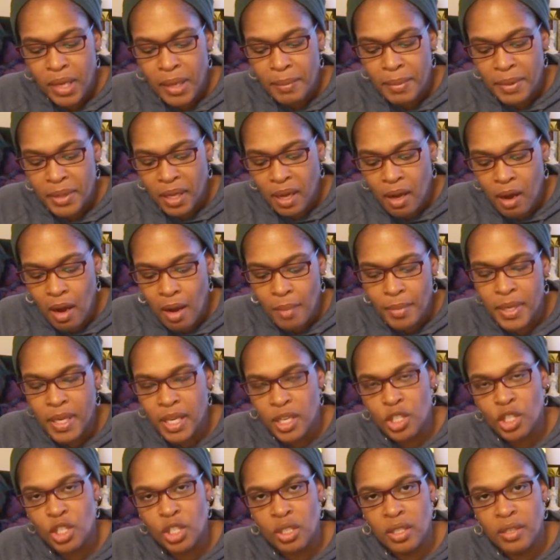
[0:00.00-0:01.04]
but the
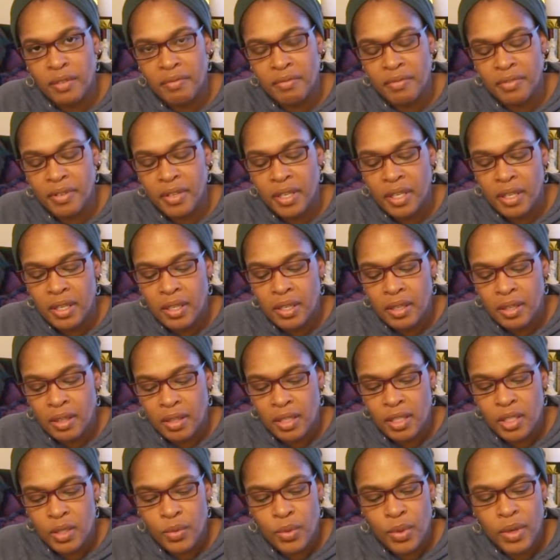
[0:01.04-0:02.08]
combination of
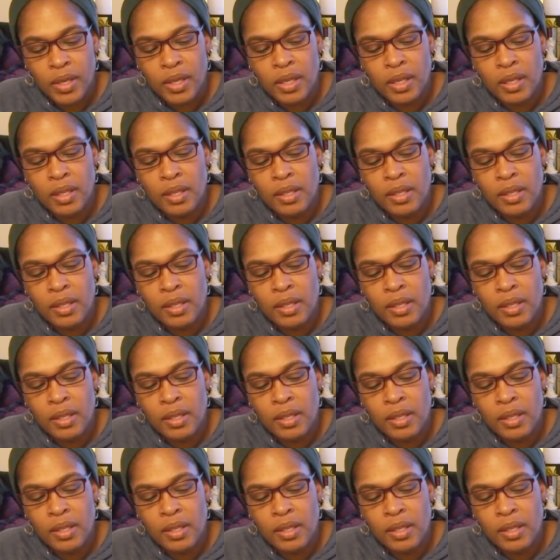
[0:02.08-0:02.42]
this one